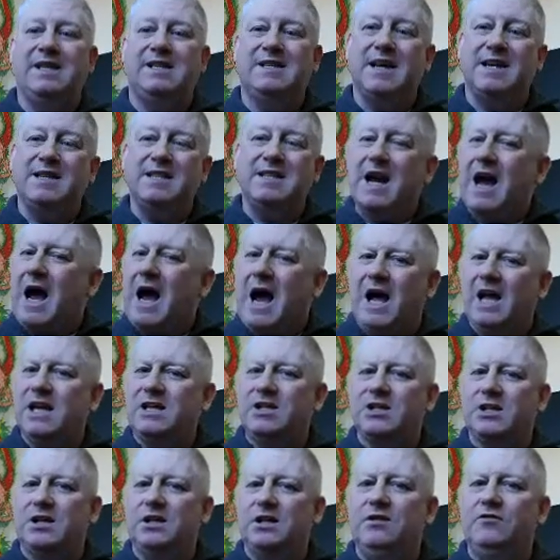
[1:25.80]
doesn't
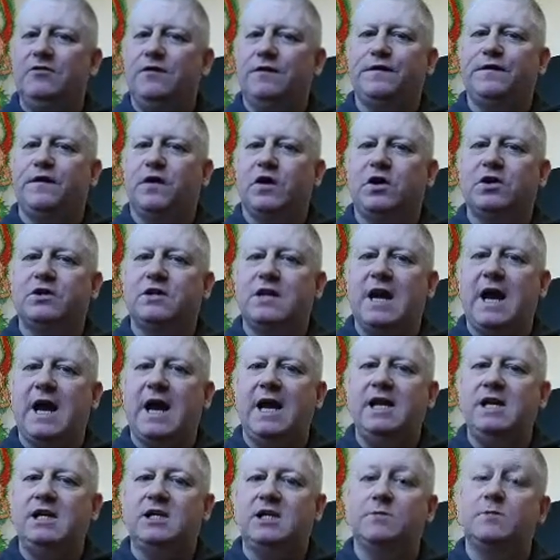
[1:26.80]
actually refer to
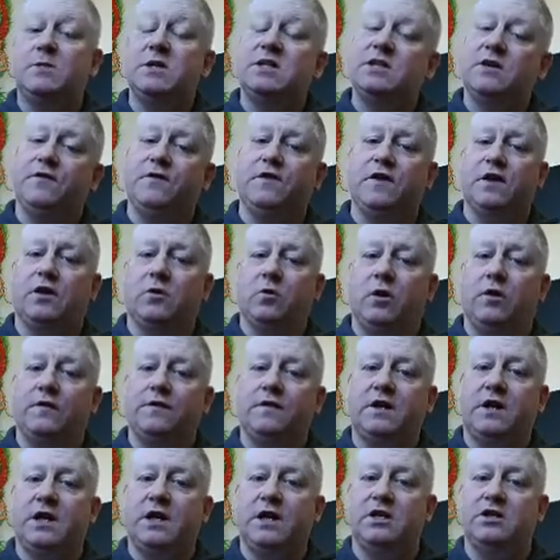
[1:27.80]
any specific
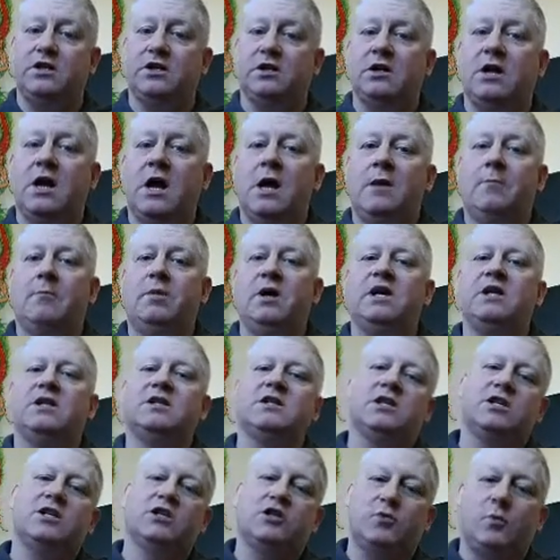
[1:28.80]
qualification, but it is
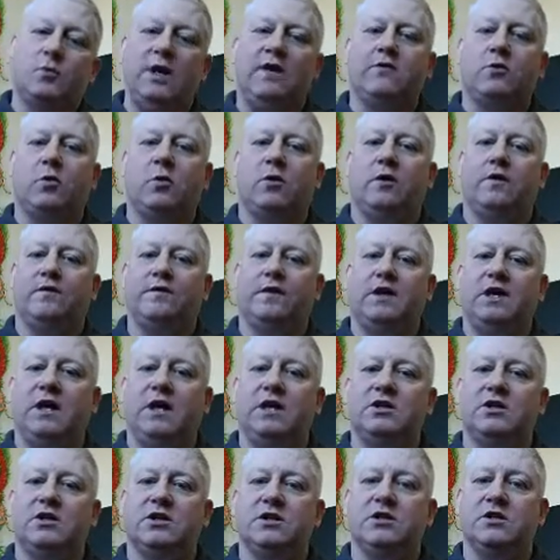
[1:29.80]
a suite of
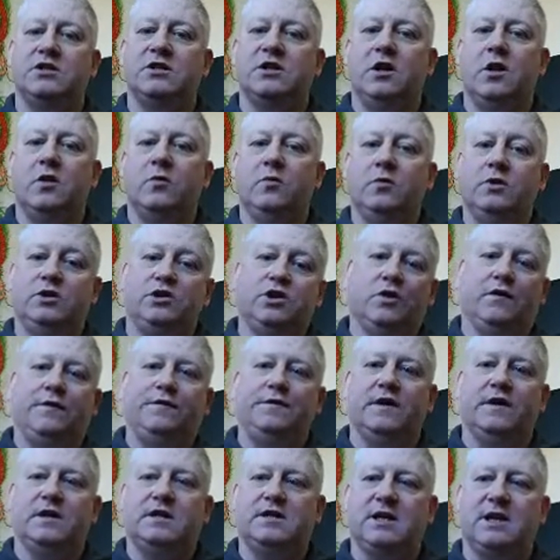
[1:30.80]
qualifications which all
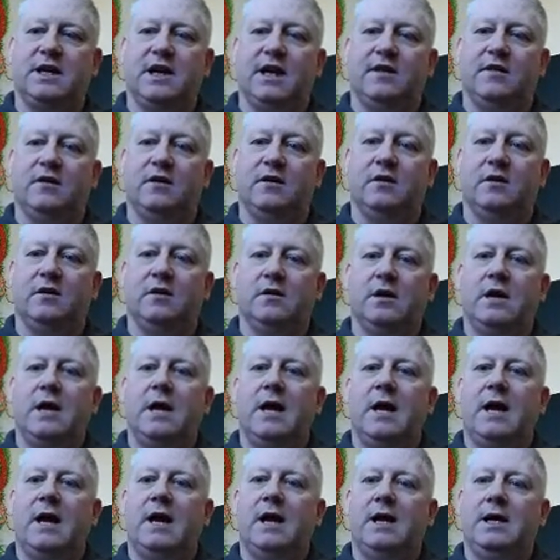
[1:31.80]
fit together.
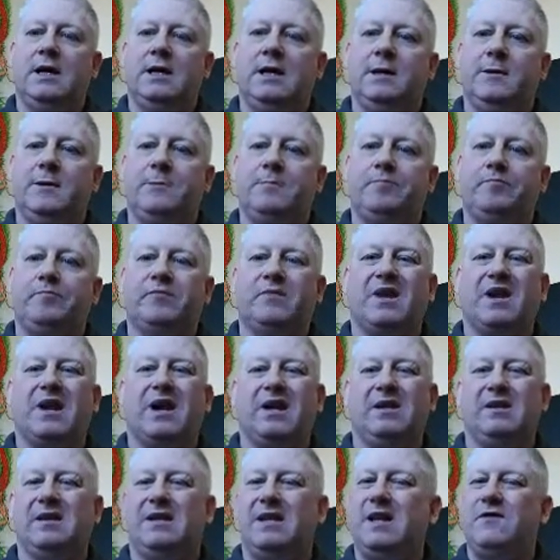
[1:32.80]

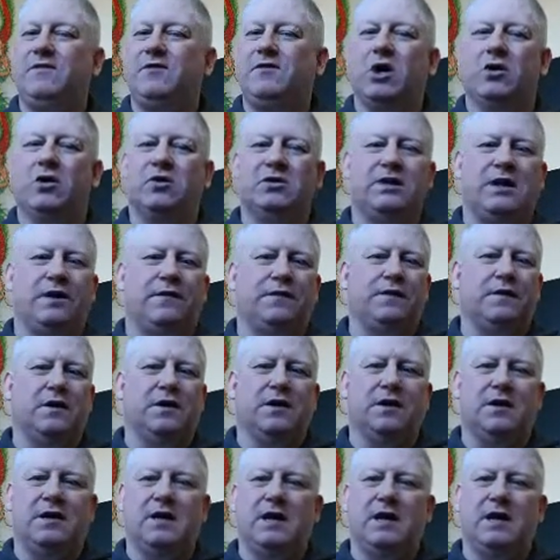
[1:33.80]
They've got different